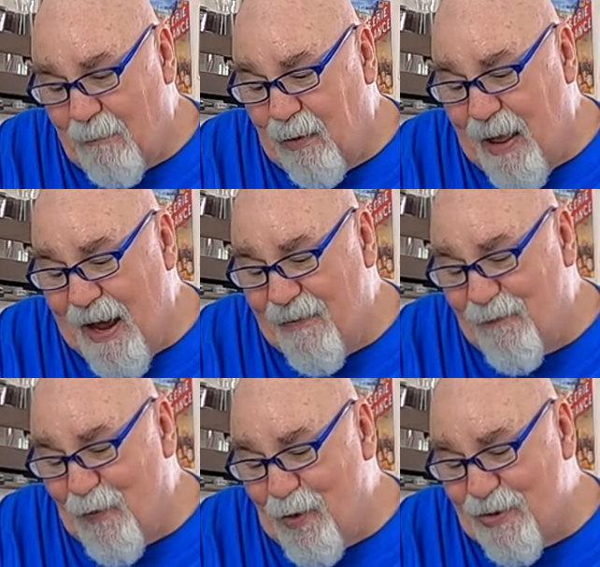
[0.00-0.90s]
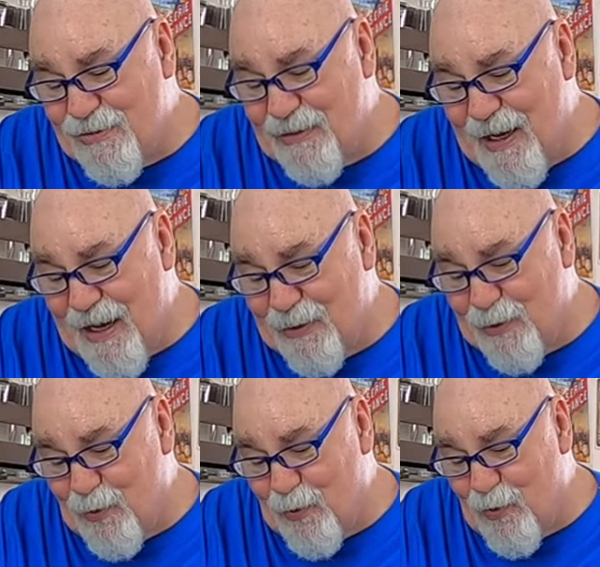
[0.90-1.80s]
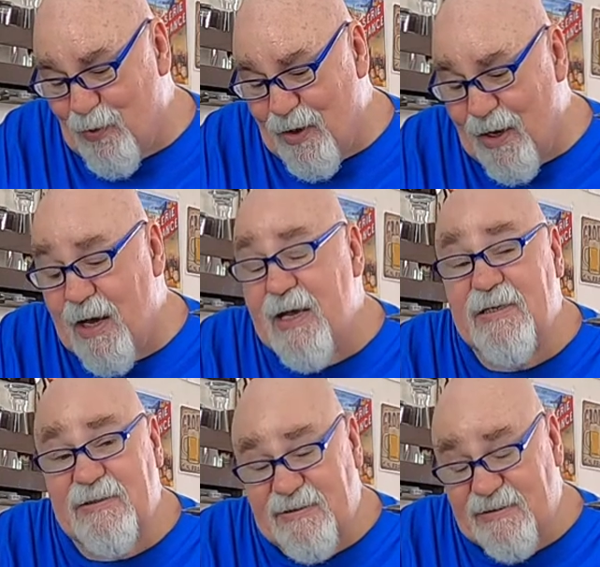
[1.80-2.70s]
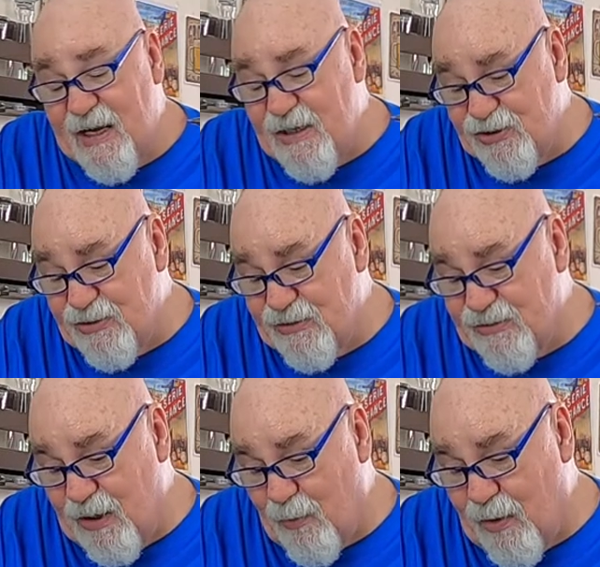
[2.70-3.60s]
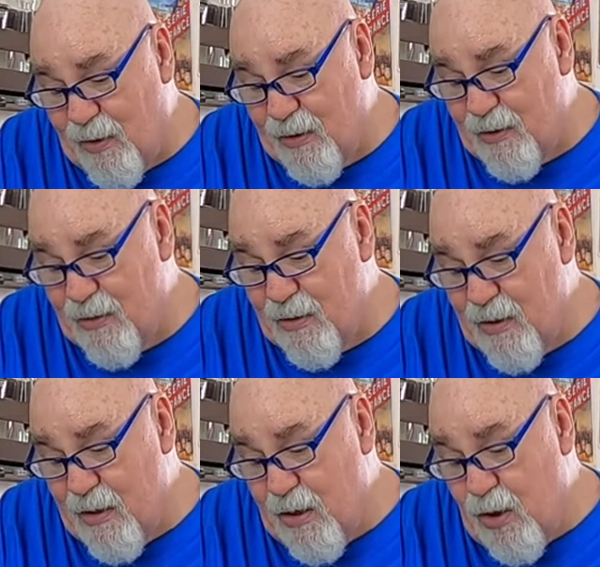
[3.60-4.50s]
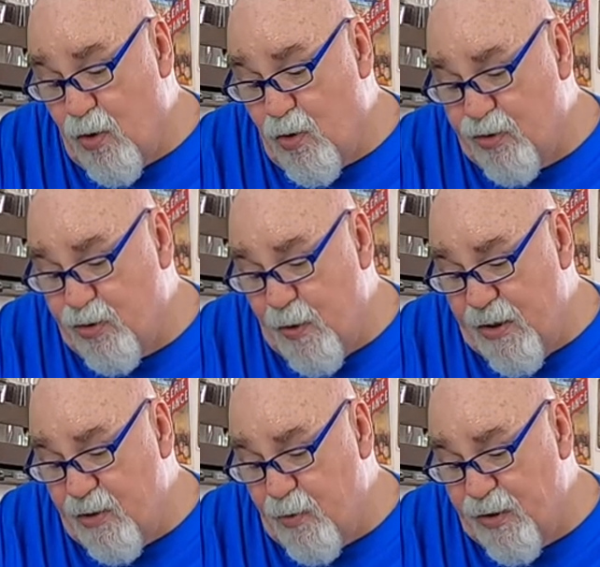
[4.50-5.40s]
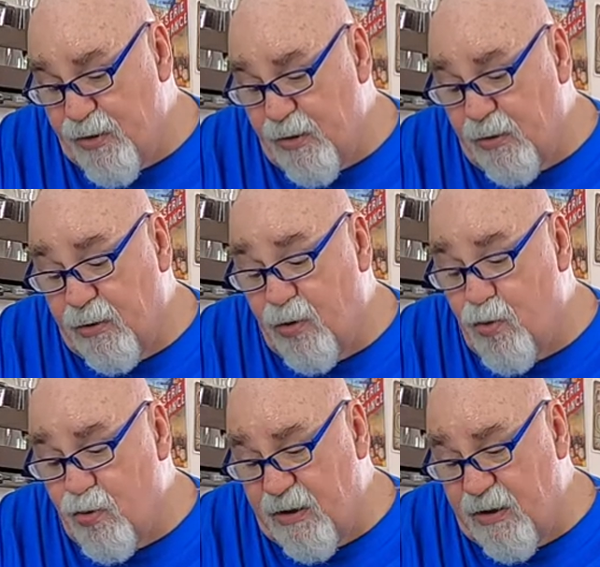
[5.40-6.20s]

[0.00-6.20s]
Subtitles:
Black Forest Gâteau Session Sour, twinned with Low